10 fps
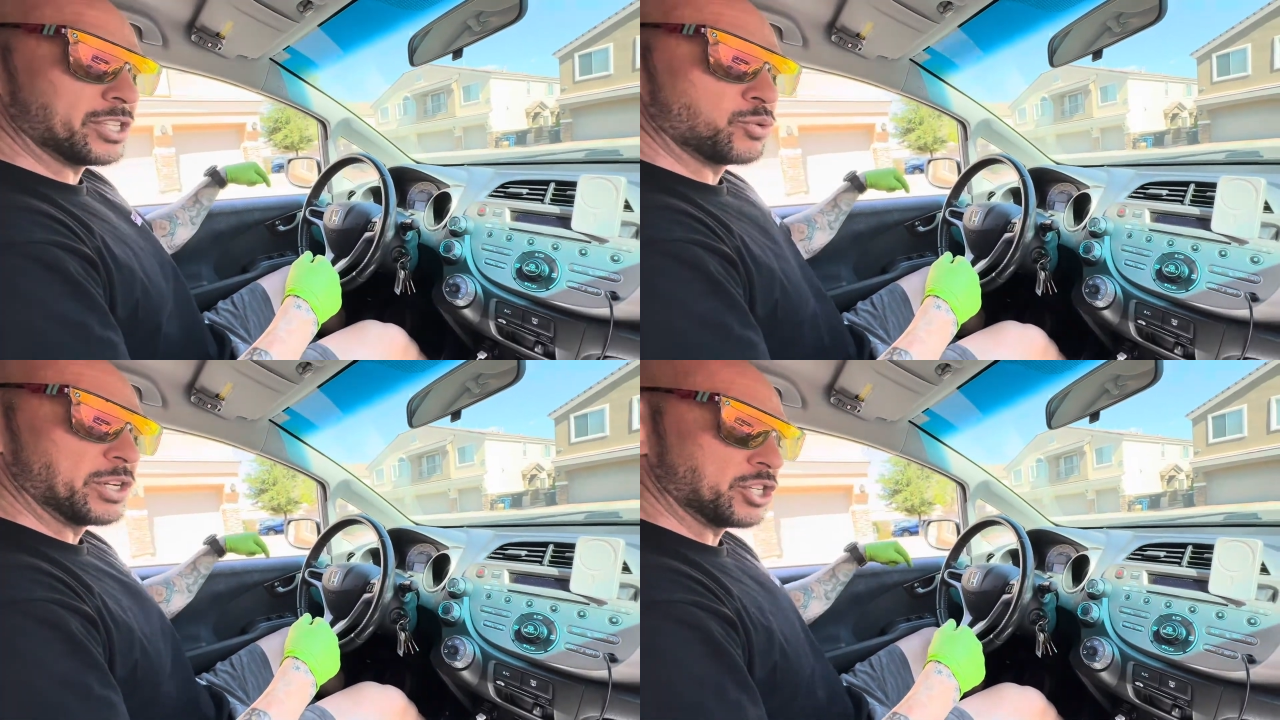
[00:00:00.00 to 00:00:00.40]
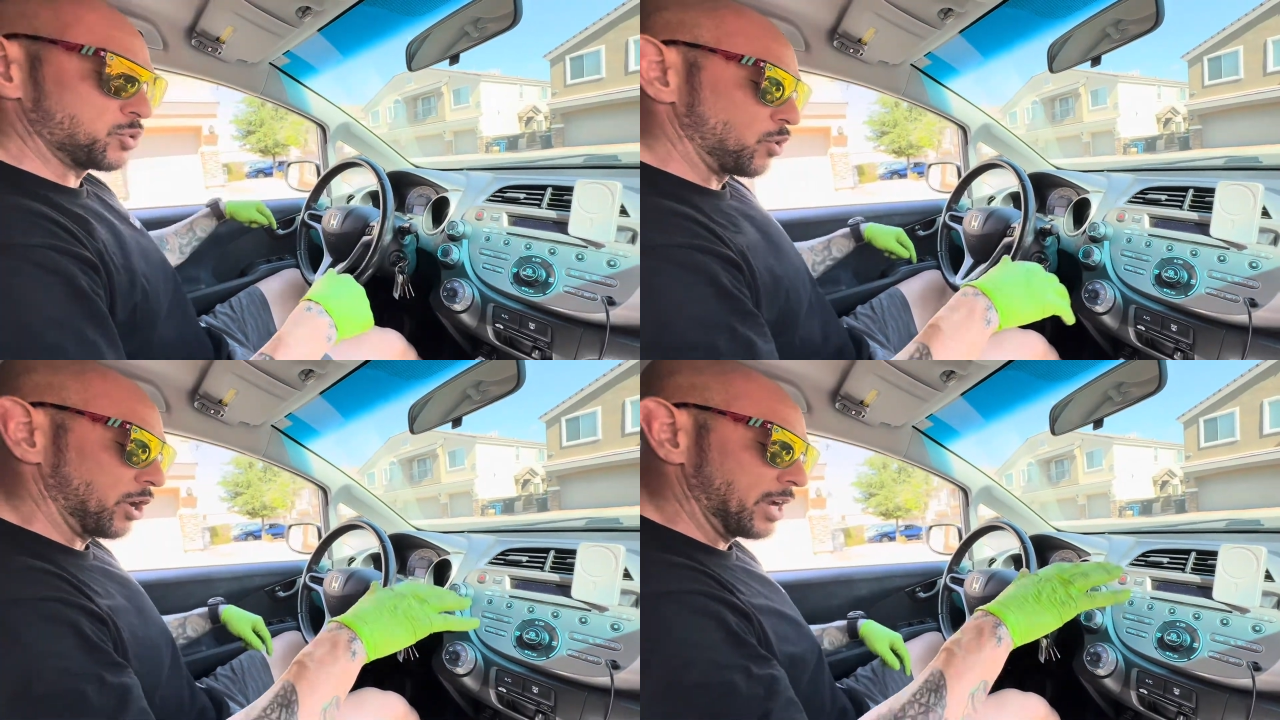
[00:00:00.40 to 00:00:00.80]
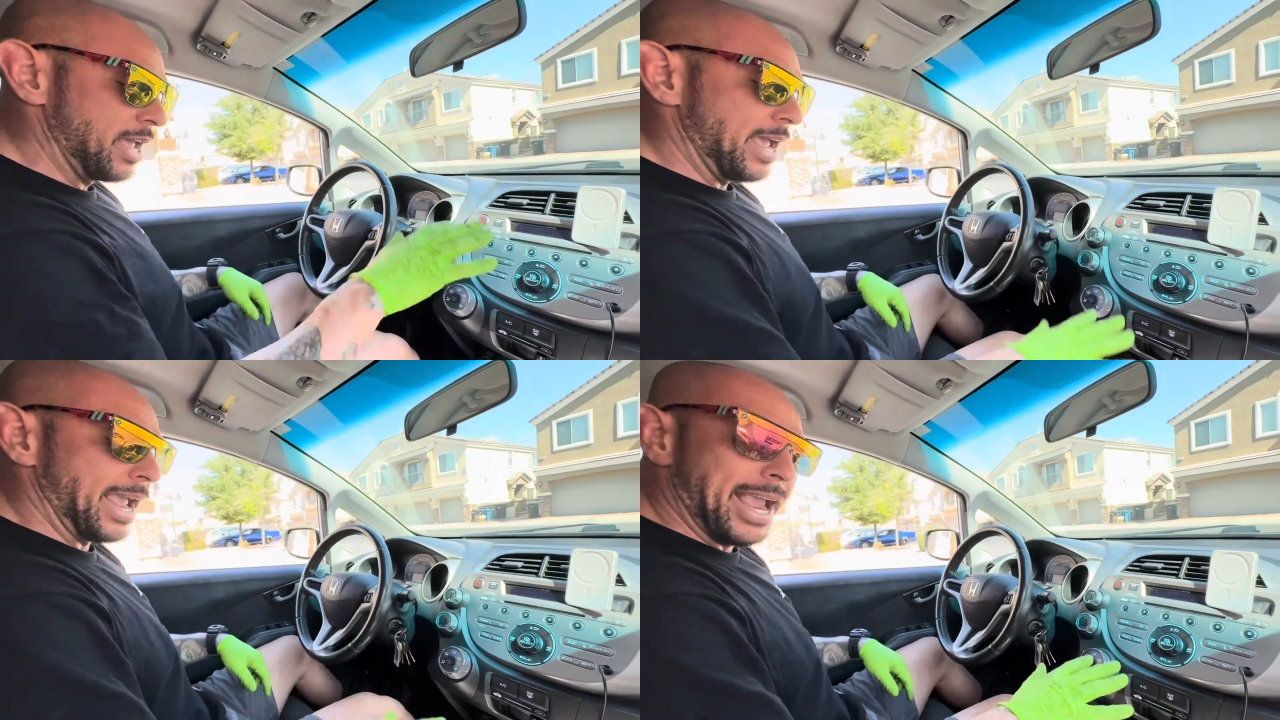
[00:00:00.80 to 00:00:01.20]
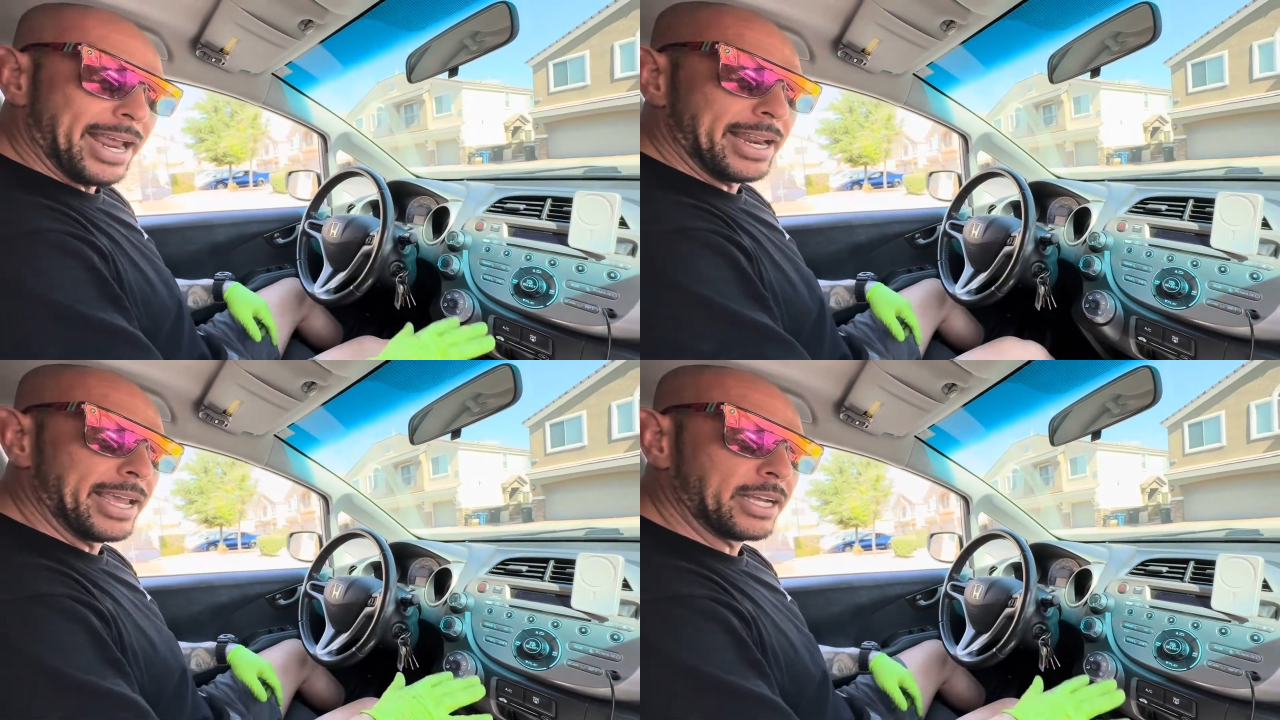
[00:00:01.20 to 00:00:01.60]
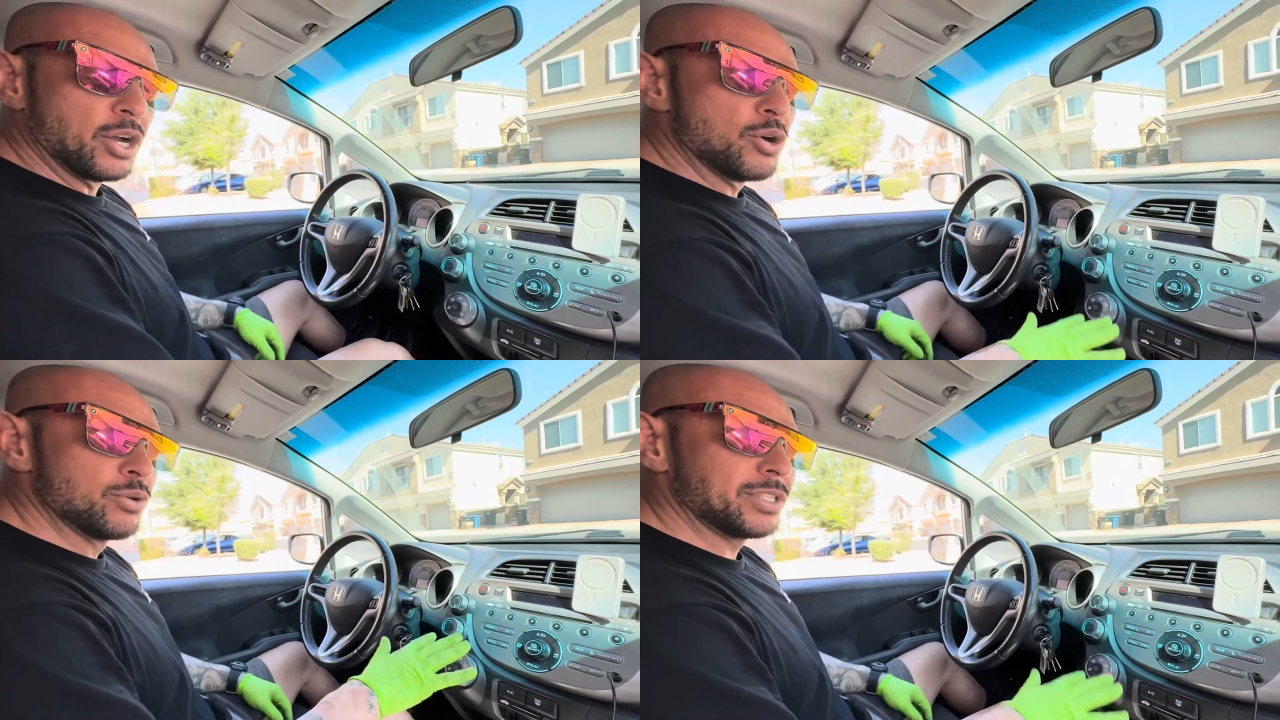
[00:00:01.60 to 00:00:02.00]
switches work, and it
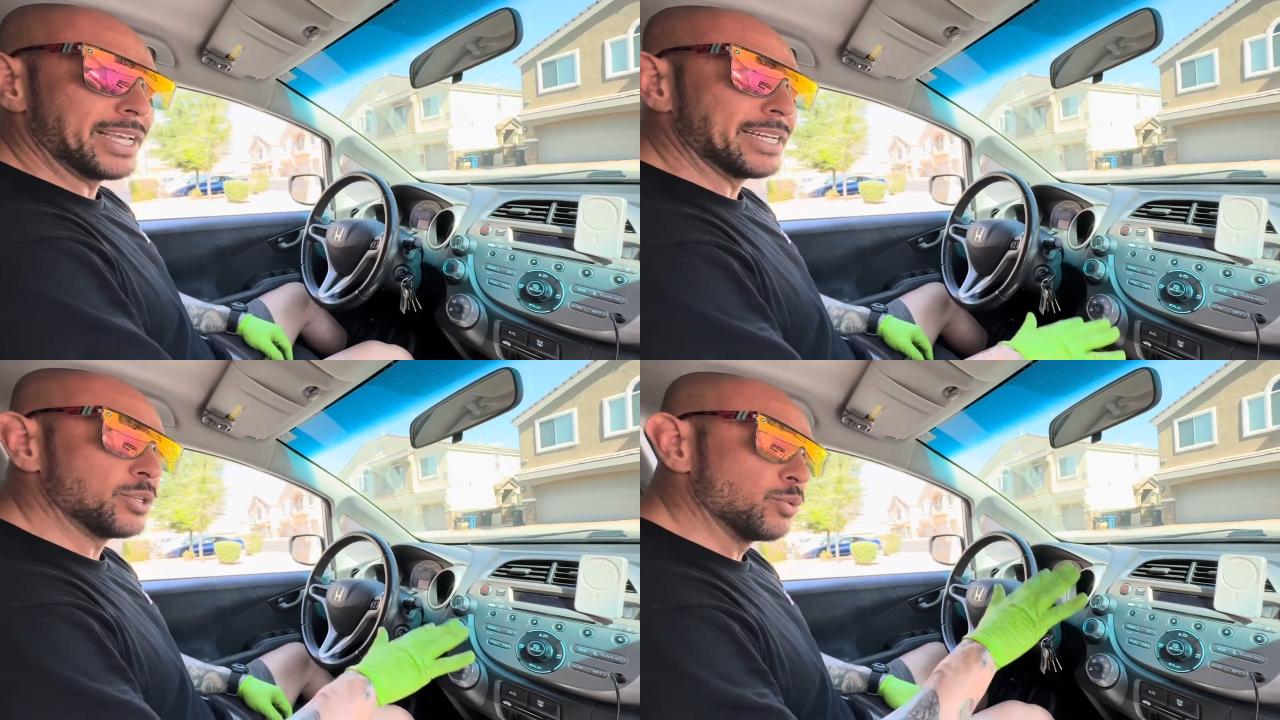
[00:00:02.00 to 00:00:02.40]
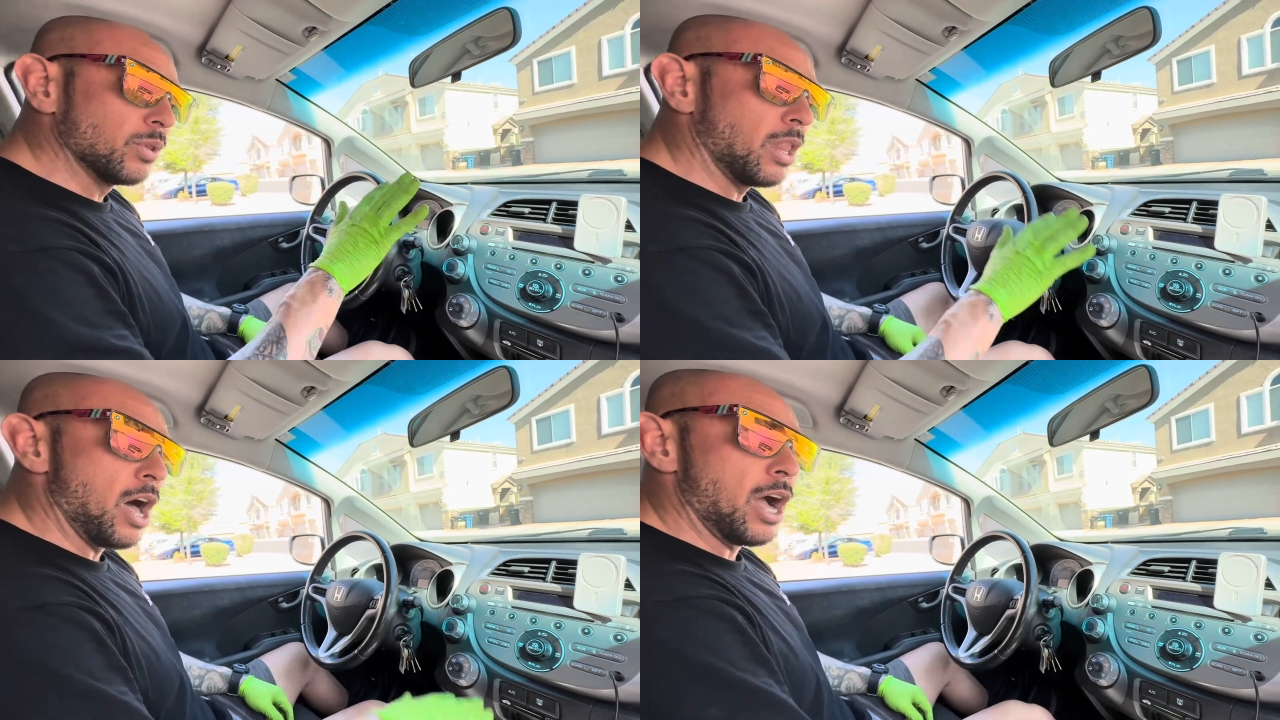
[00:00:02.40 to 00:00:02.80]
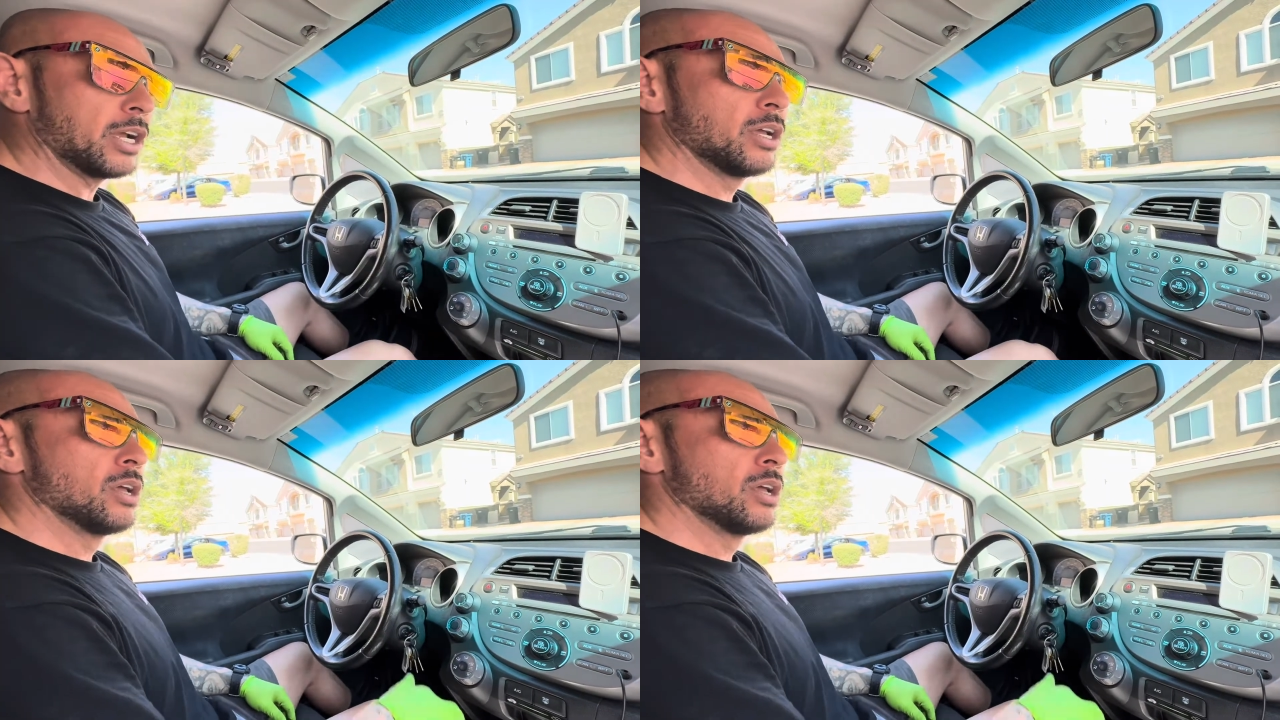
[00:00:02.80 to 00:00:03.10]
goes into lock